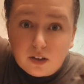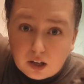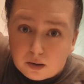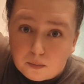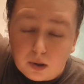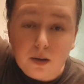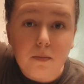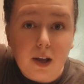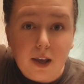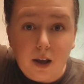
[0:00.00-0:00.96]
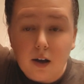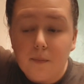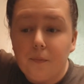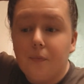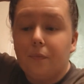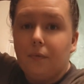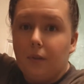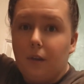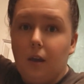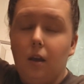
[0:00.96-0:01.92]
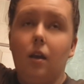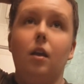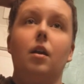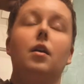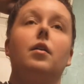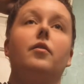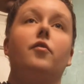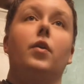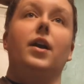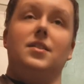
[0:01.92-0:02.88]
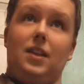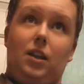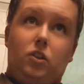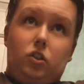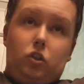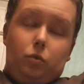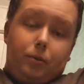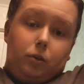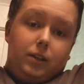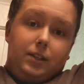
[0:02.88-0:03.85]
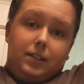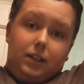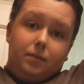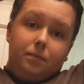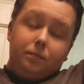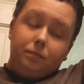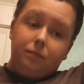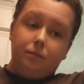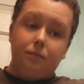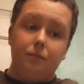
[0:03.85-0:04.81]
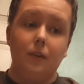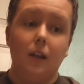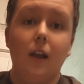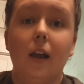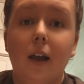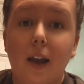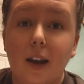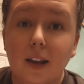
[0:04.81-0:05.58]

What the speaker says: on, but my forehead's like super greasy. and it